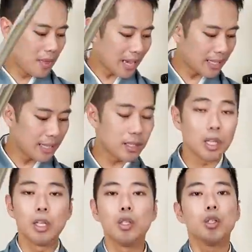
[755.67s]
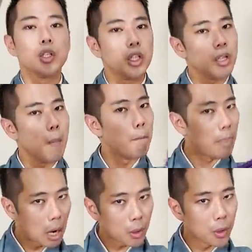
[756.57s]
that case, you could
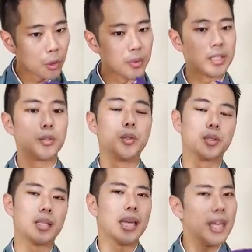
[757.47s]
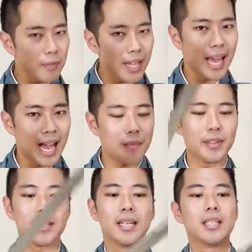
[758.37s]
borrow these fukusa if they have
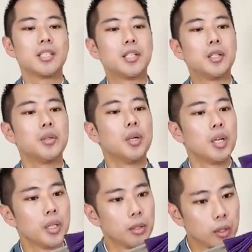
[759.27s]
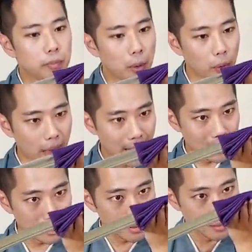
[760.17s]
it to use both hands